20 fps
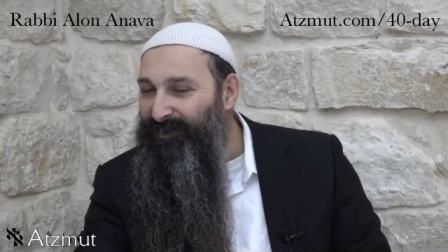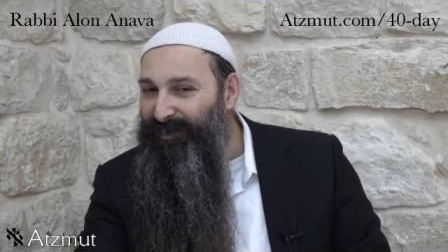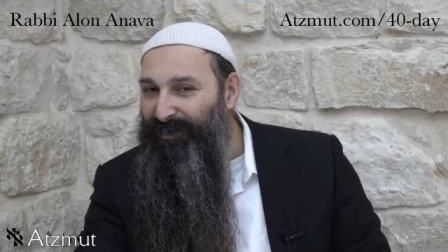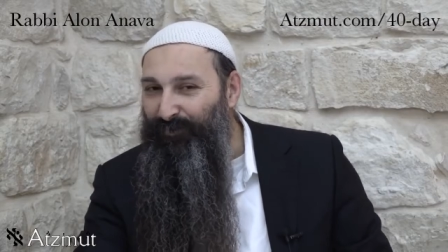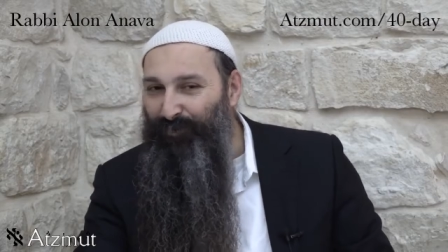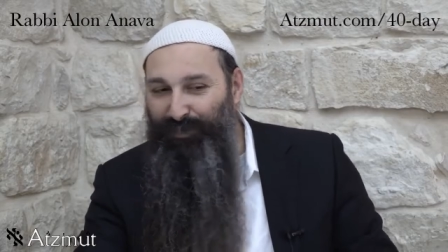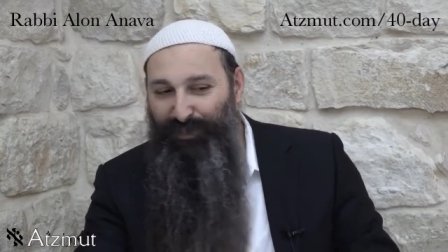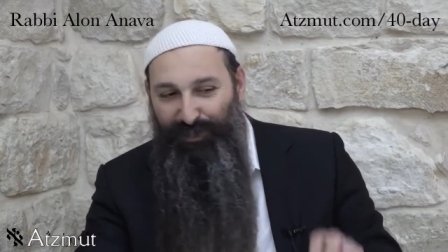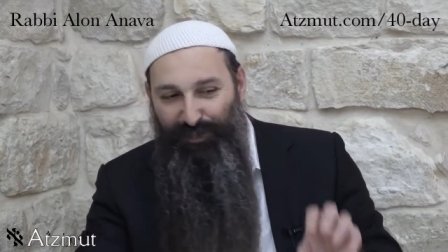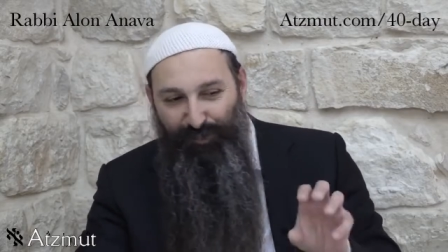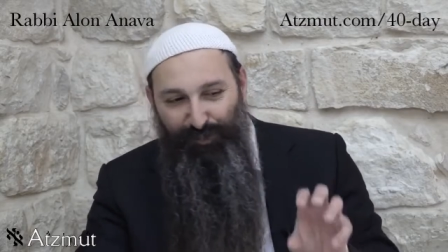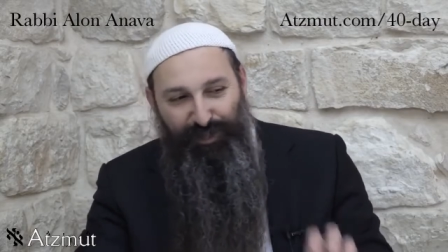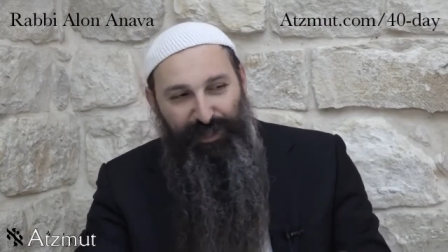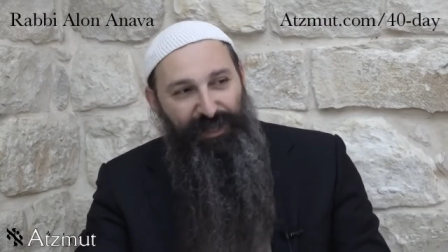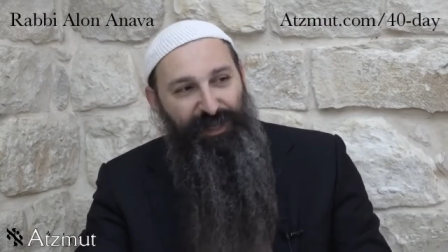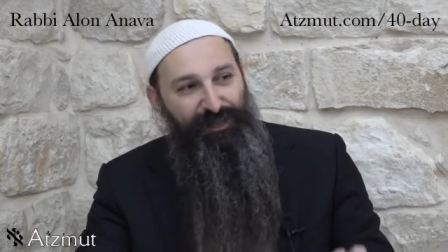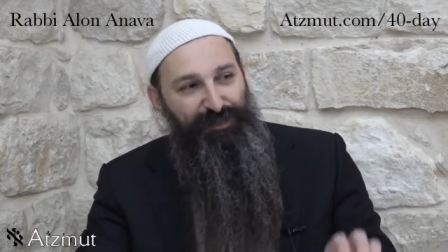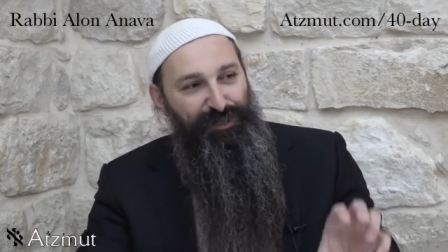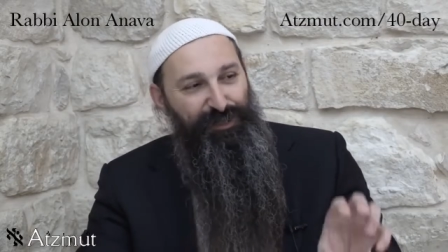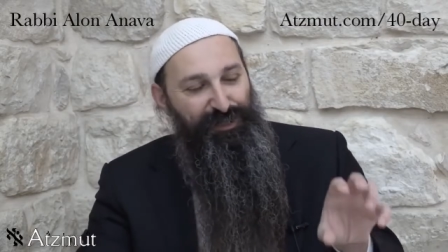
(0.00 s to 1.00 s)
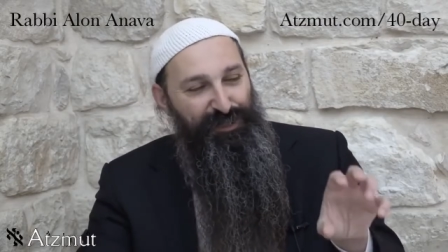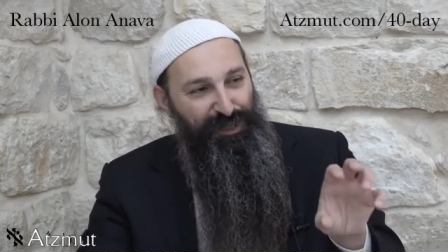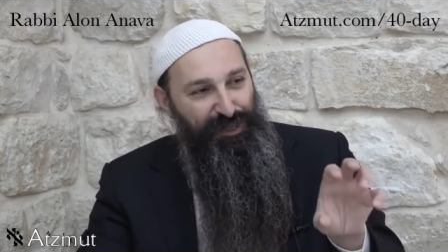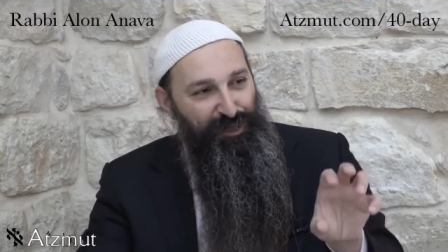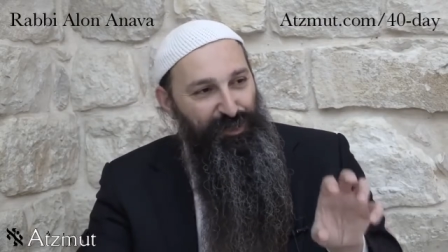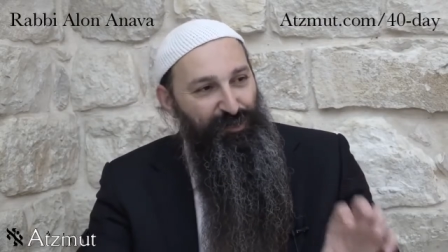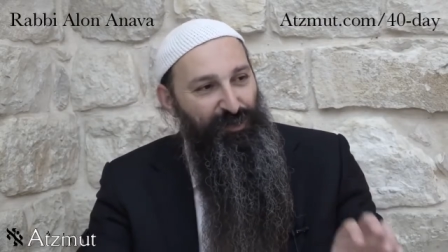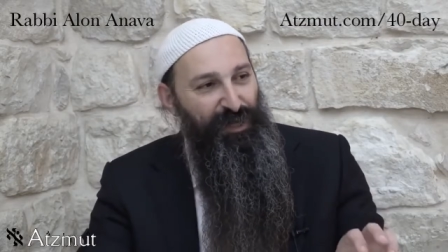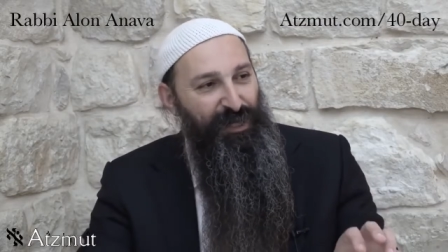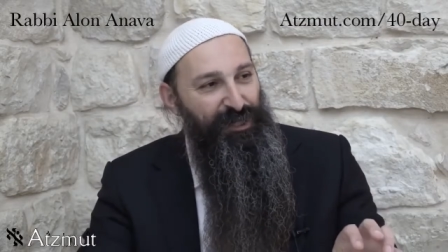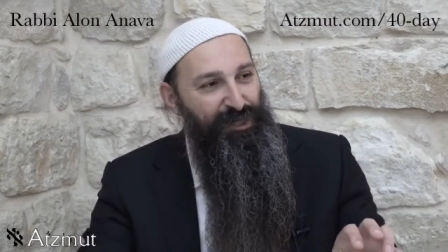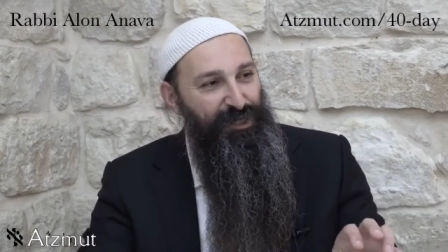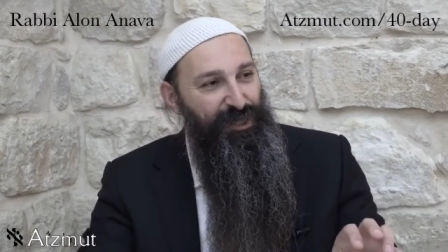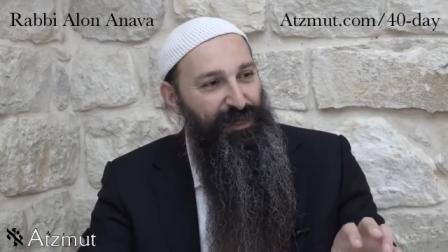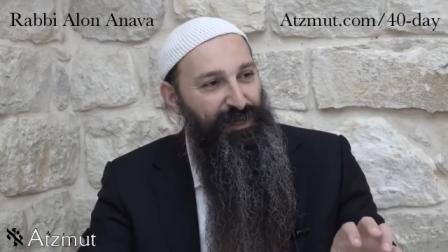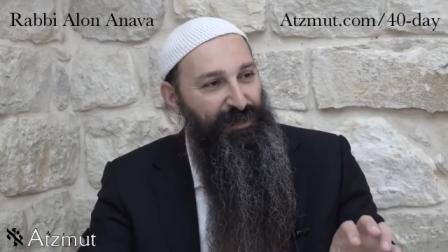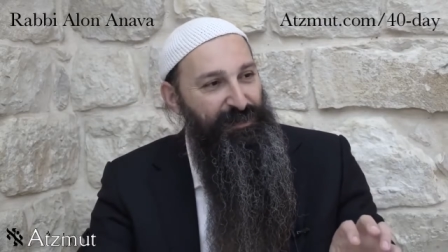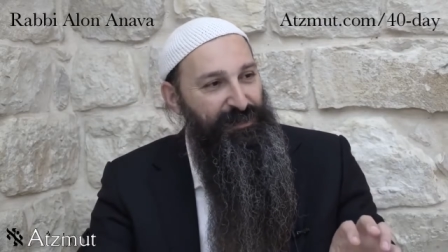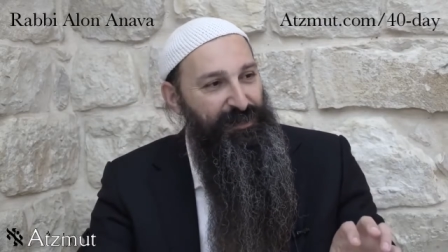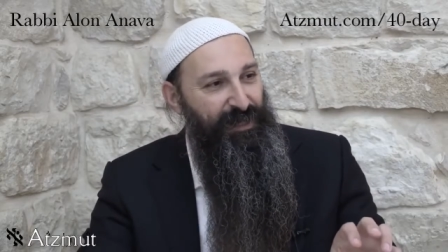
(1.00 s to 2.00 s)
He was looking at the
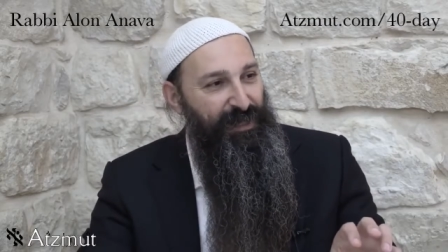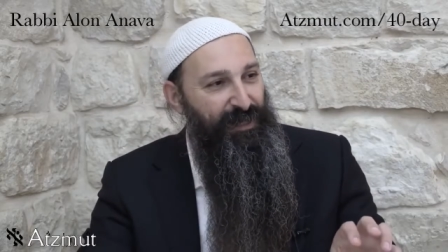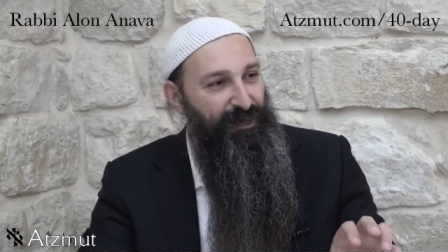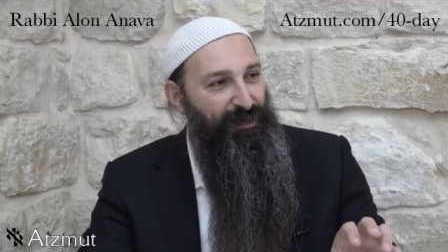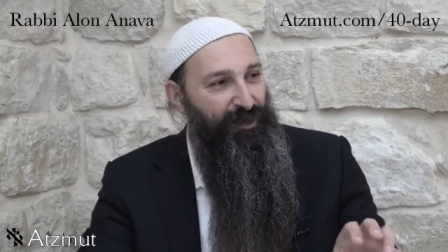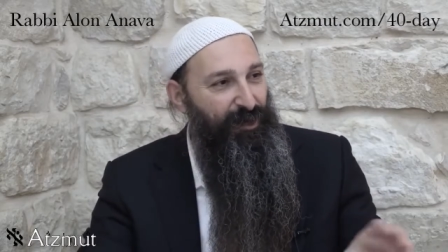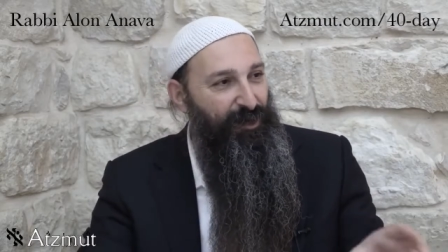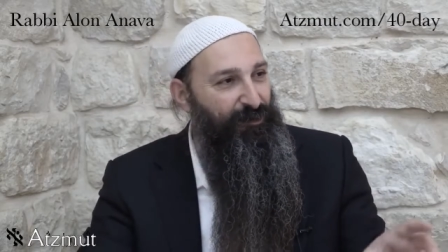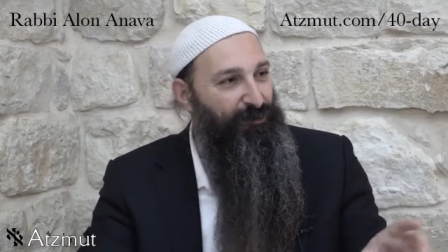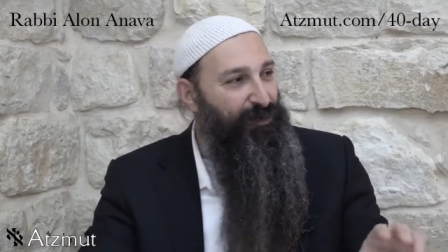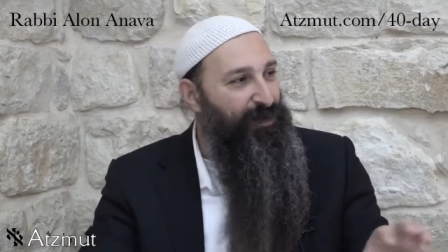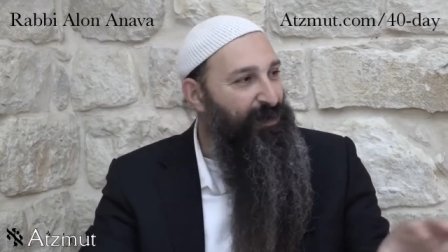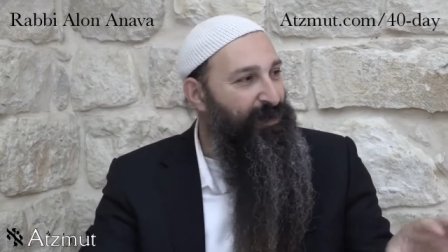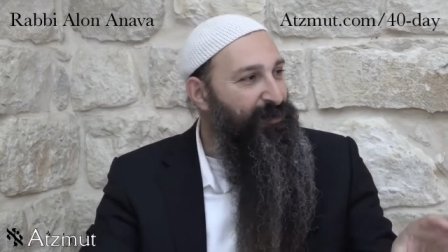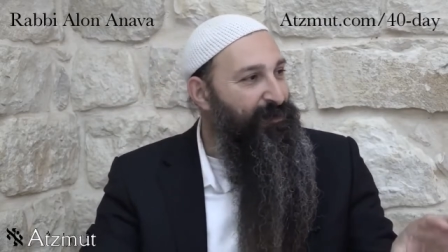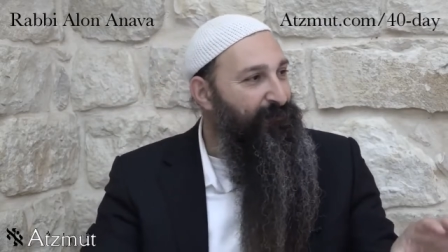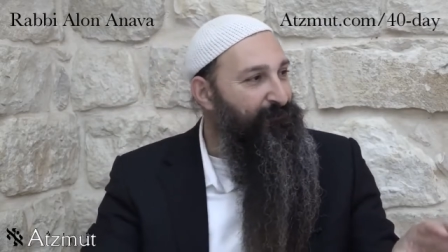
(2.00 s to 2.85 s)
situation and saying, oh,